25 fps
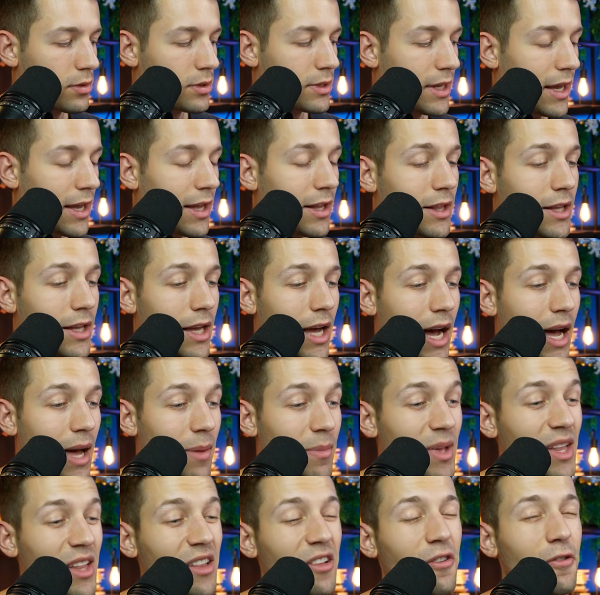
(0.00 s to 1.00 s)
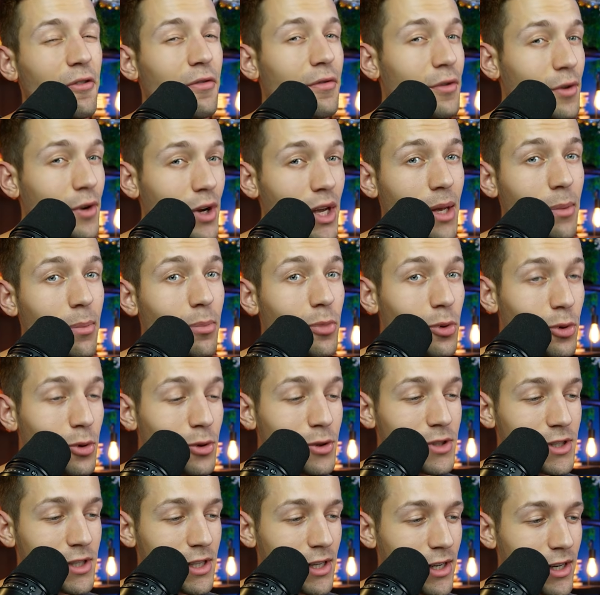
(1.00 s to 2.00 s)
Daily, I mean free
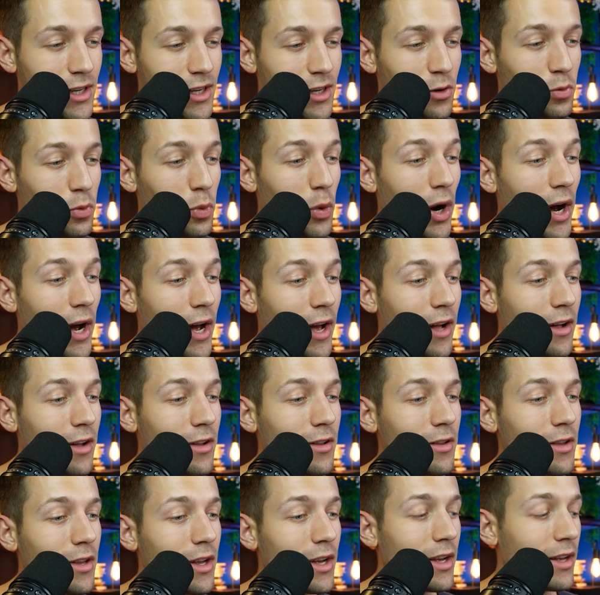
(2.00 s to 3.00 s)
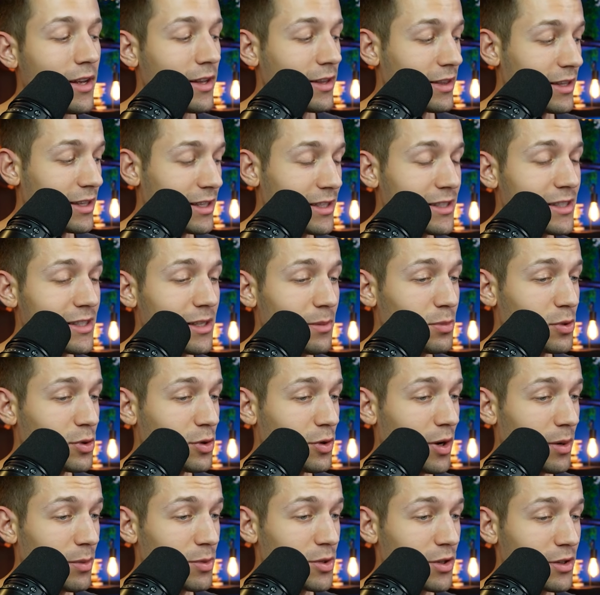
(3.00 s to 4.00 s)
booster while this
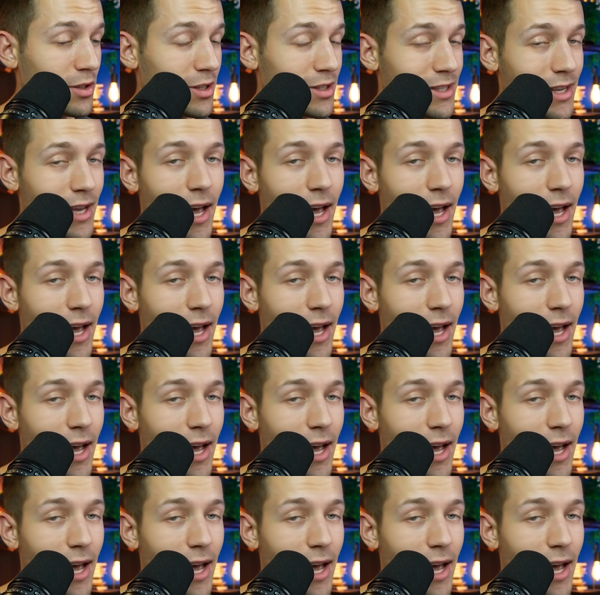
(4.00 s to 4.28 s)
subscription is